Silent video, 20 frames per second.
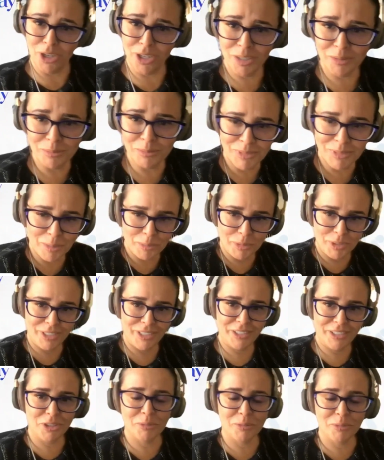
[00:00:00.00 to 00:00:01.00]
become a
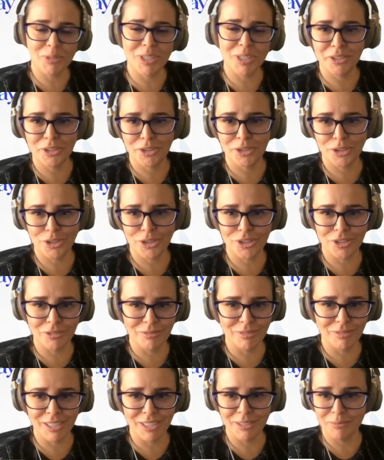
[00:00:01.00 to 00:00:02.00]
pediatric plastic
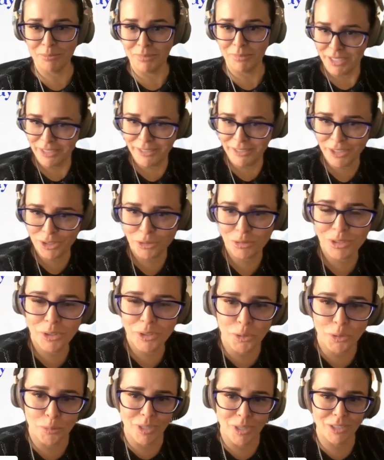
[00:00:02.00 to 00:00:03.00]
surgeon and
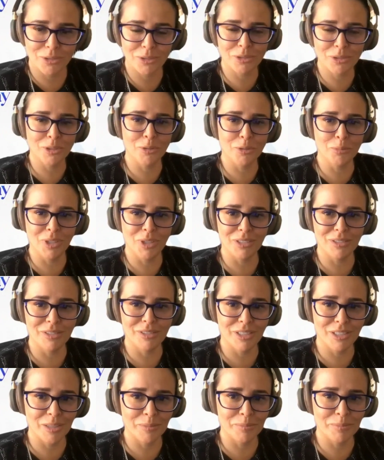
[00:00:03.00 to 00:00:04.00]
eventually go back to Colombia
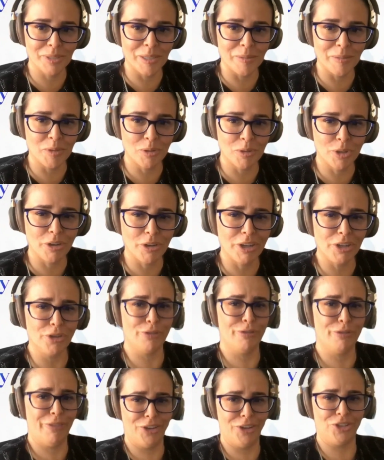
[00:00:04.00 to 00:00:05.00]
and set up a
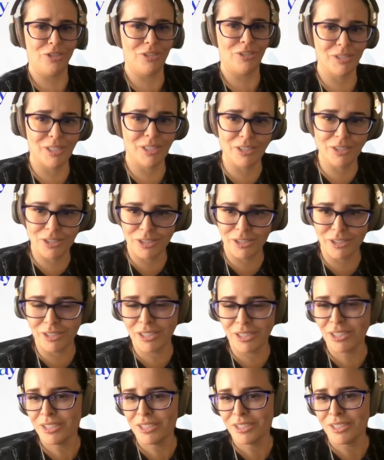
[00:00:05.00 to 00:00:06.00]
very official
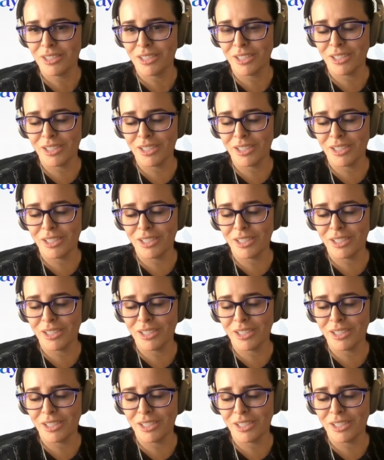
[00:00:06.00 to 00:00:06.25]
center